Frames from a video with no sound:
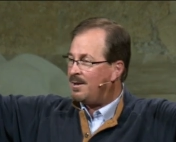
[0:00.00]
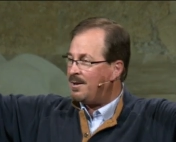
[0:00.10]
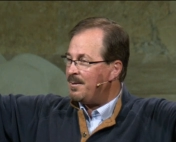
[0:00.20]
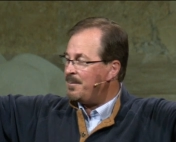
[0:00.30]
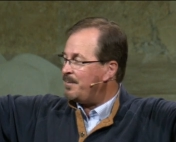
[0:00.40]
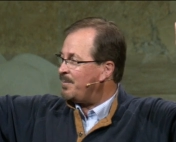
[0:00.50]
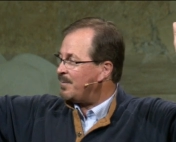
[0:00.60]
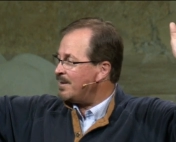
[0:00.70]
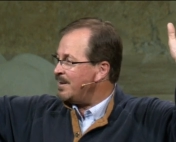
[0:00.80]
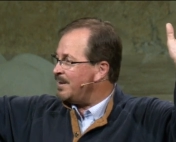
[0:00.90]

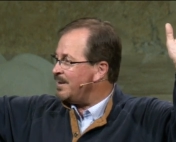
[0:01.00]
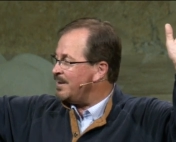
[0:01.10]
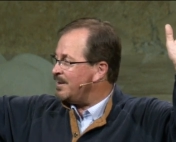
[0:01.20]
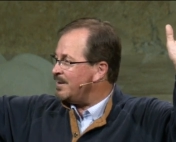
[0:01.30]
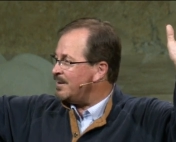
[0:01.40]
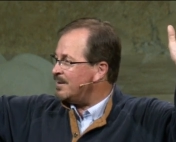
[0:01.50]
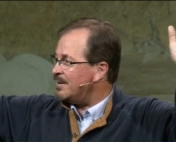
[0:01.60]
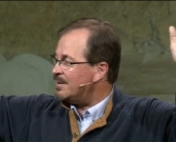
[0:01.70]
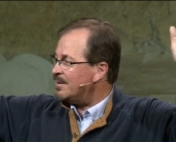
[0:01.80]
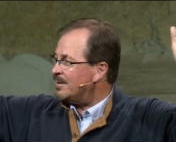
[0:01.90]

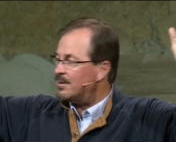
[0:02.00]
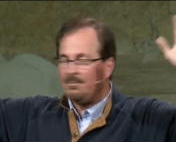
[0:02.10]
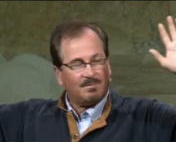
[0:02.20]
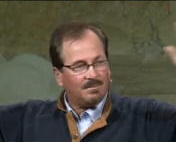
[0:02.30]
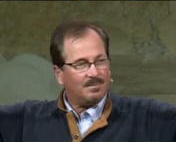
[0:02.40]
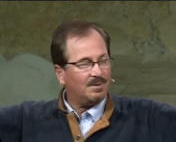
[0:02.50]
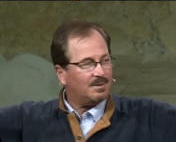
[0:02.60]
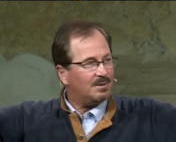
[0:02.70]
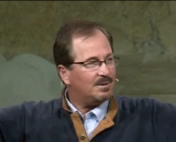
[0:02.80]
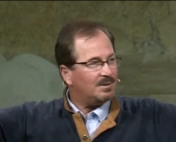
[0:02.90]

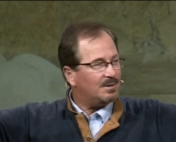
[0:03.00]
Nothing is said.